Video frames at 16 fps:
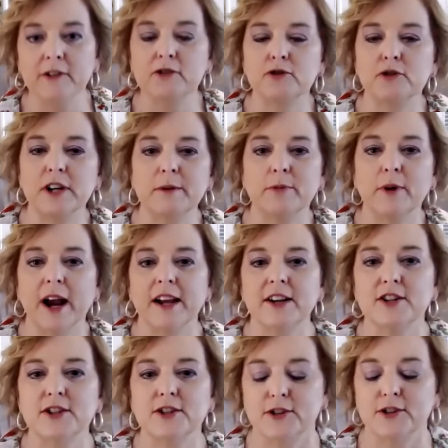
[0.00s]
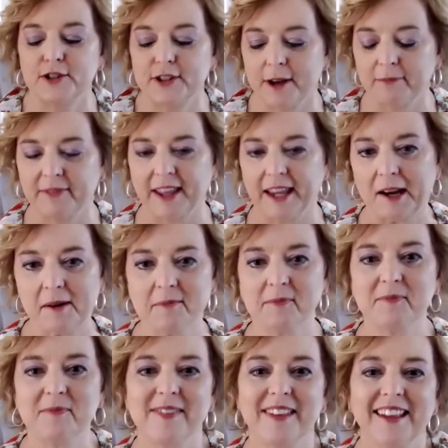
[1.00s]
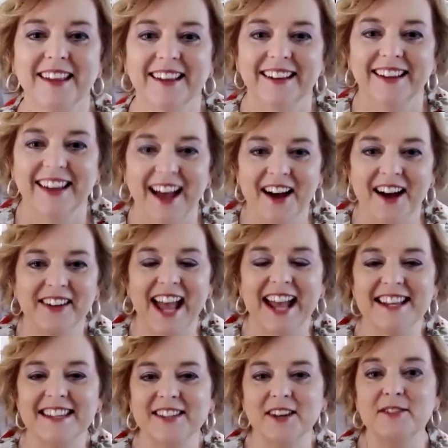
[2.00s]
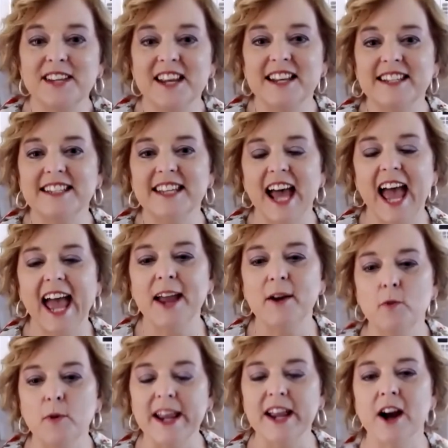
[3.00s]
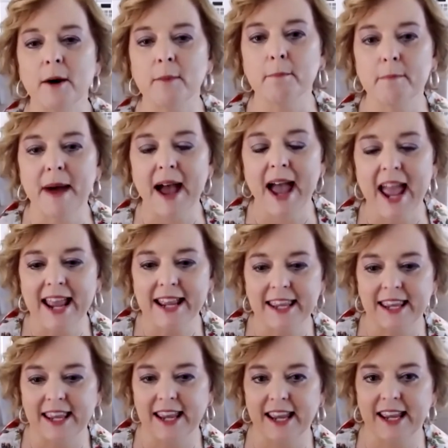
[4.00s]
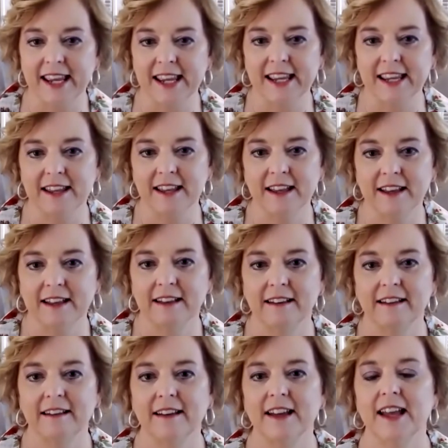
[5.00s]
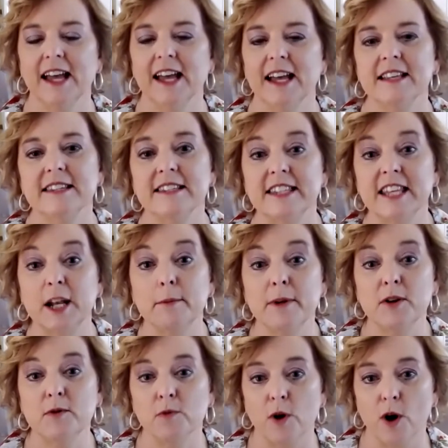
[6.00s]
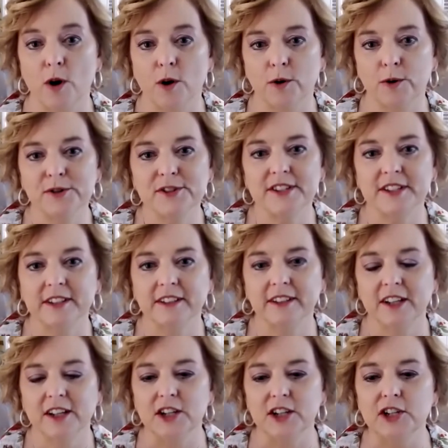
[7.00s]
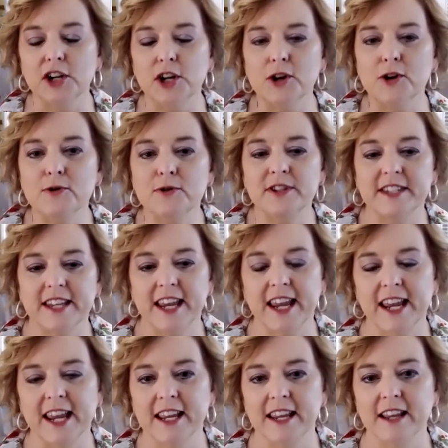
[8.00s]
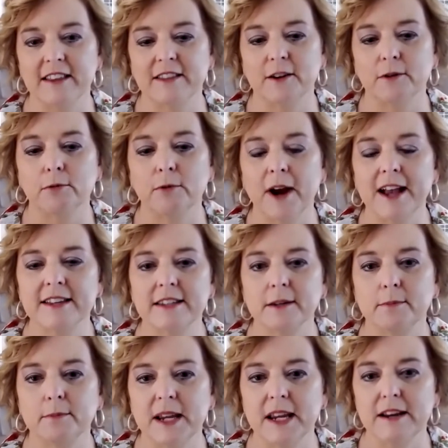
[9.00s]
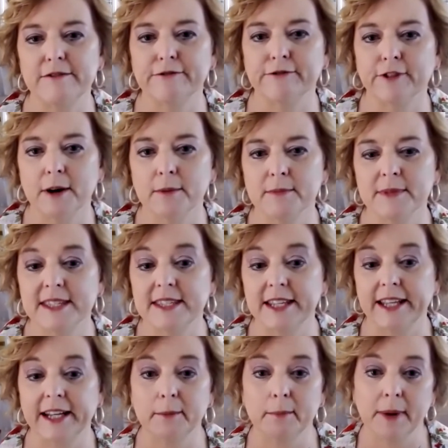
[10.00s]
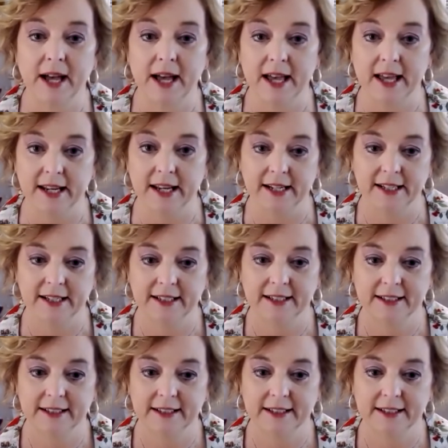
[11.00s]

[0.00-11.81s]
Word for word: on the tree branches or something. There you go. okay. So today we are making cinnamon rolls using the recipe from Cinnabon.